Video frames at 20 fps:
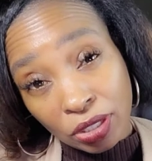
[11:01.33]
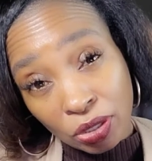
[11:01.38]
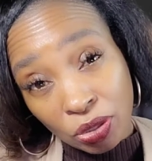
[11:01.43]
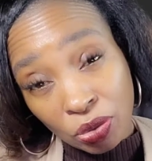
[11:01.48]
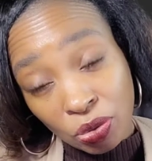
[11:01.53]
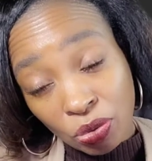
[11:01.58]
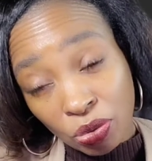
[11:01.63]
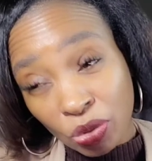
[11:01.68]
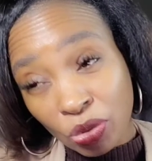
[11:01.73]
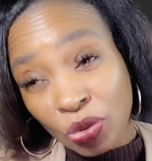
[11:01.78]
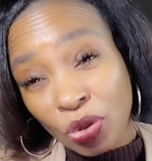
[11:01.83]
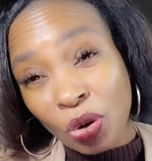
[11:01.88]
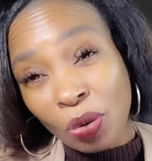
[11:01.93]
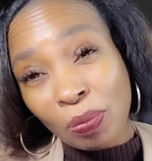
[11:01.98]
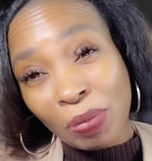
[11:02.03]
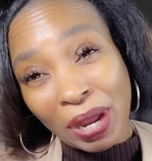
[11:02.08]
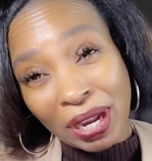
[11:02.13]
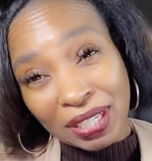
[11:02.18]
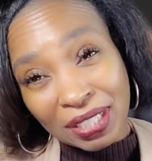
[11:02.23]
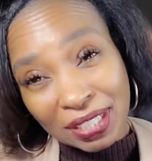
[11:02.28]
school. You go
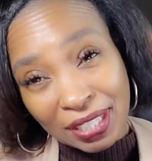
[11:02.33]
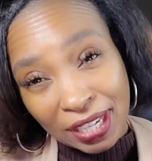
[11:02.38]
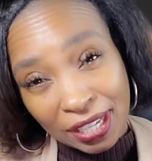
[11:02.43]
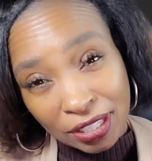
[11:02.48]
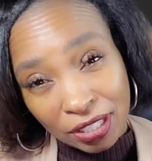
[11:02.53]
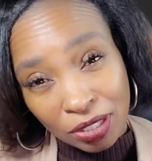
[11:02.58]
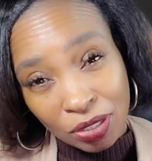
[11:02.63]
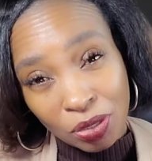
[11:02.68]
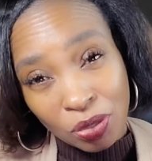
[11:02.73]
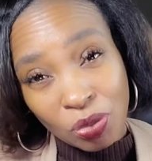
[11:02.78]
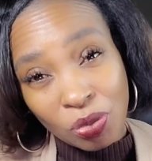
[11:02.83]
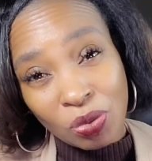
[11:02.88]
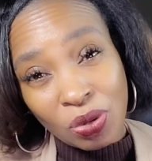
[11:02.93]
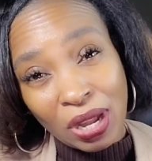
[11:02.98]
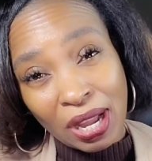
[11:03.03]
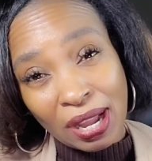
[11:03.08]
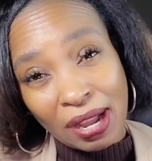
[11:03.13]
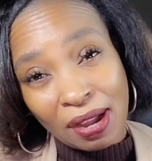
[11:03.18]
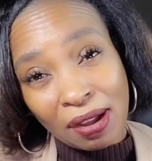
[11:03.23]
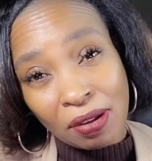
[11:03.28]
back to that
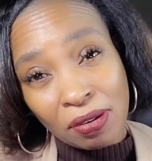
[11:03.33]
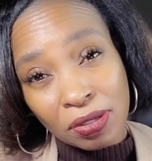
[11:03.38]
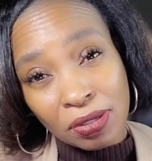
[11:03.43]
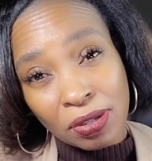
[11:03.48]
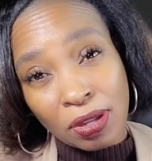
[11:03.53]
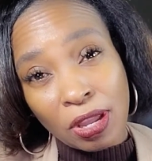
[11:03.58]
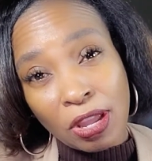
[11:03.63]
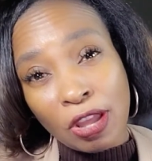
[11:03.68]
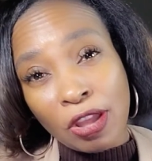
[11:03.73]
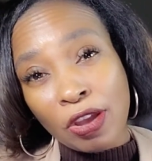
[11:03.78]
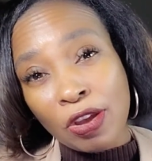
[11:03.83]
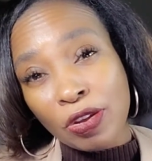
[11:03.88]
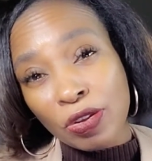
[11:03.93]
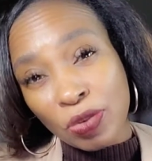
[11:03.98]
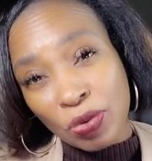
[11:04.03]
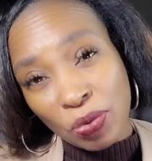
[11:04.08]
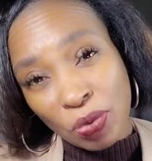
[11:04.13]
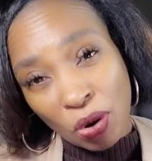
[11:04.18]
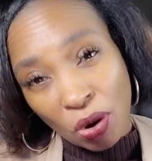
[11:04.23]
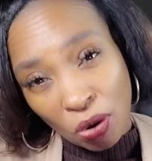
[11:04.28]
schoolhouse.
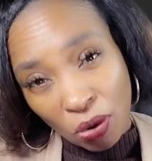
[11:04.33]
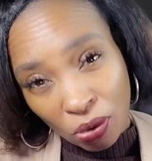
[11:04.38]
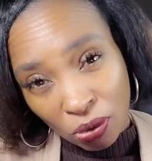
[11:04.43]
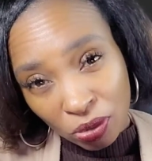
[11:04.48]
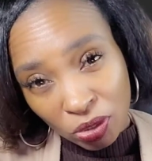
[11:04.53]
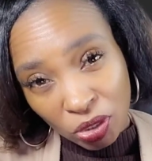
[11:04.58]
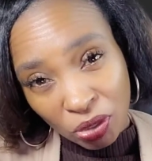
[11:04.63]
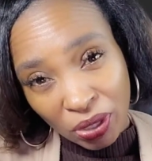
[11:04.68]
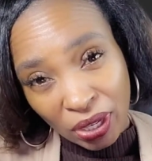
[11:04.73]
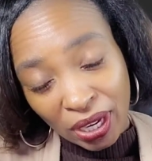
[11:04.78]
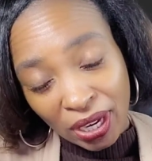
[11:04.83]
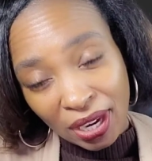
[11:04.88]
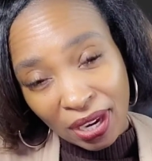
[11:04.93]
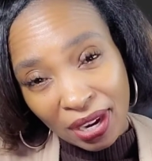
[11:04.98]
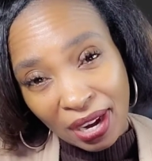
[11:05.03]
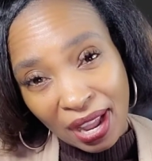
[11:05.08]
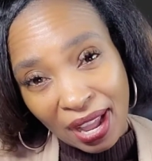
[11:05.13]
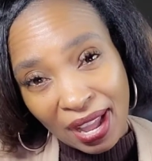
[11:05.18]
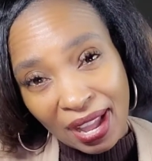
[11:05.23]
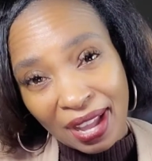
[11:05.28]
And you hold your
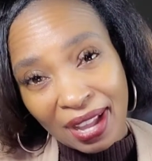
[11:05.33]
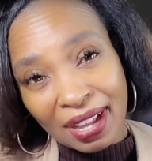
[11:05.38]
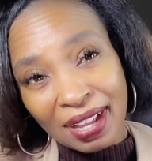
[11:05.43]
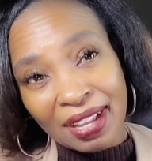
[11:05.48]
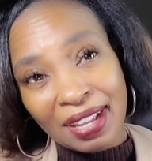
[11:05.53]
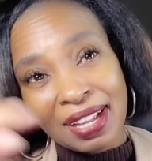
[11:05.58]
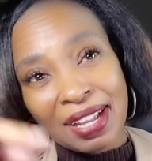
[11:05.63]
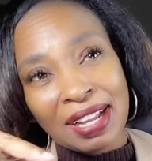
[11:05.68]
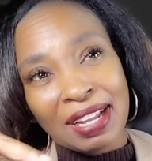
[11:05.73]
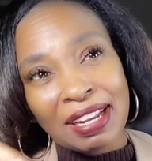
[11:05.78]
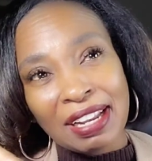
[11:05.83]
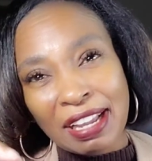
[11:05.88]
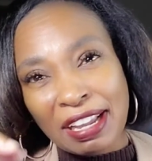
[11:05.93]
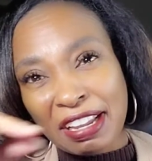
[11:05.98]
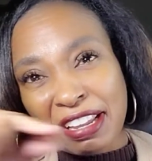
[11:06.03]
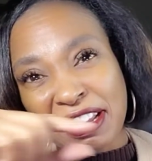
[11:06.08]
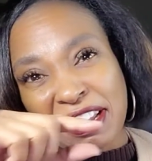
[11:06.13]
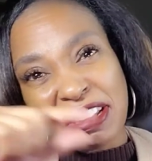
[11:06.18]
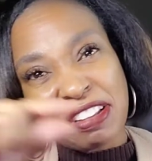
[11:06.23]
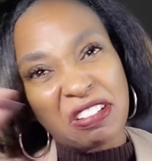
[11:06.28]
head high
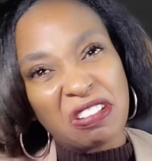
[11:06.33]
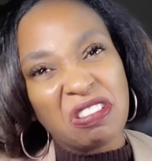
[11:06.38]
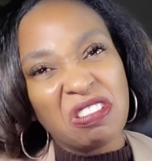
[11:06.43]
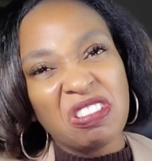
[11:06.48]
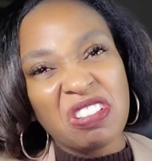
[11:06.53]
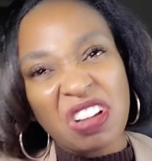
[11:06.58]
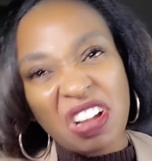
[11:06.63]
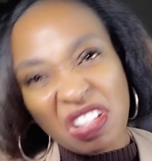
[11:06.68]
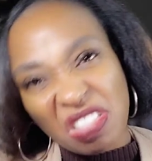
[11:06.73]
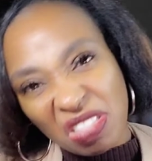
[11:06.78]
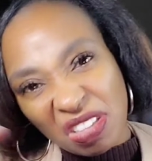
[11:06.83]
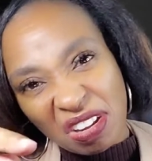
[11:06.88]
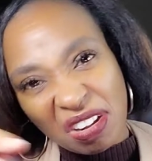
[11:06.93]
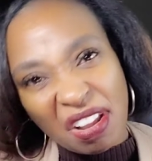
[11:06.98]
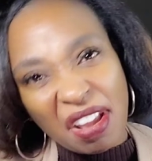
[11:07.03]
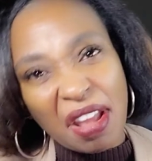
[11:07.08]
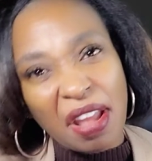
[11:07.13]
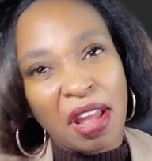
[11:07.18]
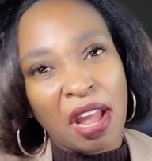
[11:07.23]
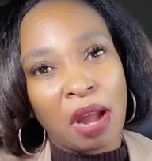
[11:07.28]
like ain't nothing
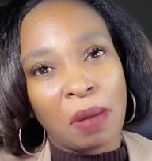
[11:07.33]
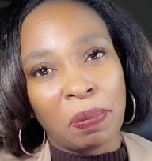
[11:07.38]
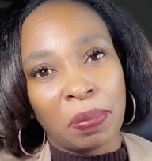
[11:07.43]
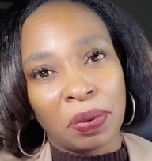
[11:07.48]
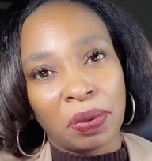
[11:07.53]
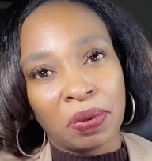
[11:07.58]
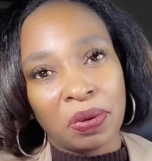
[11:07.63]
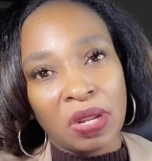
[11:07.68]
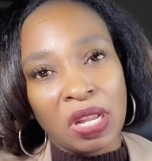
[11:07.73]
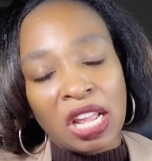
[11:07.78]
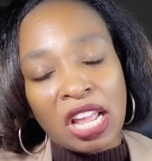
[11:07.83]
happened.